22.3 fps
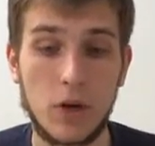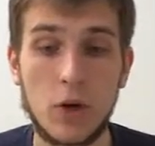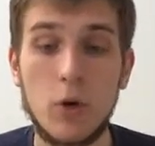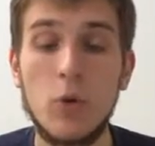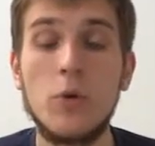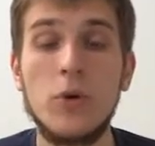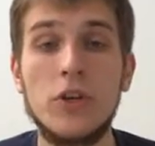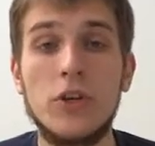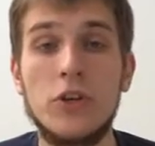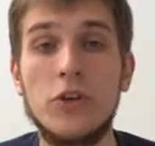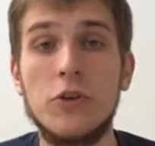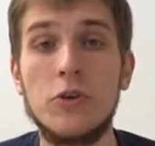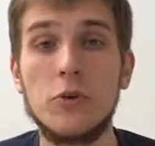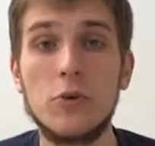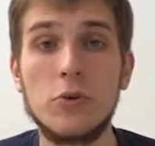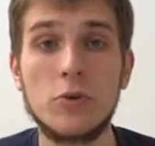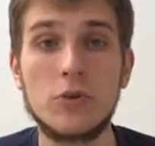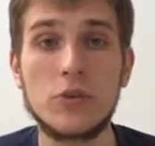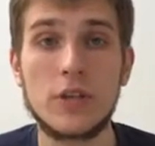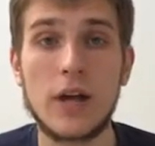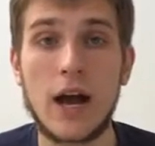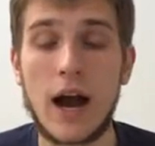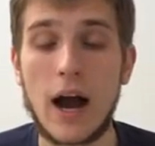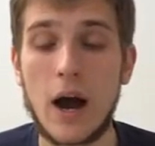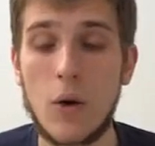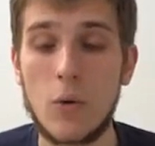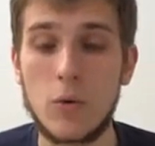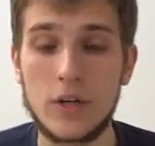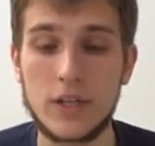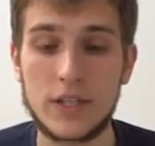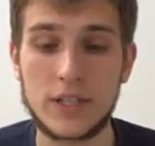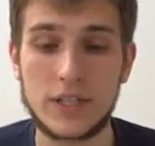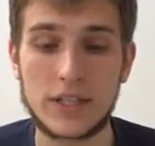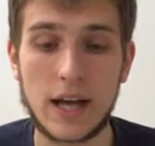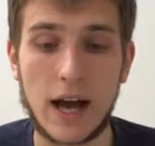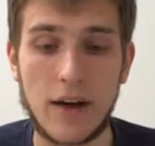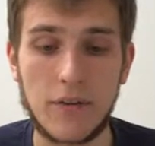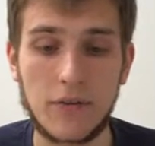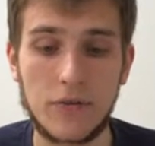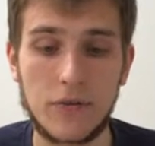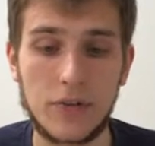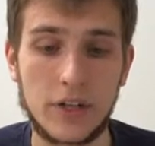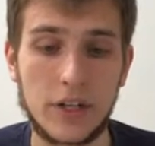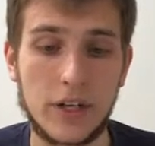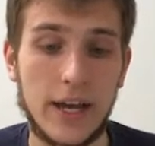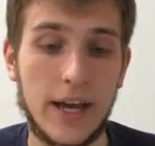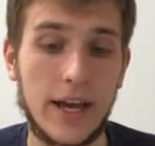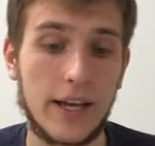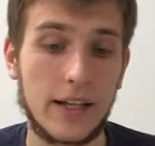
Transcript: who use our software,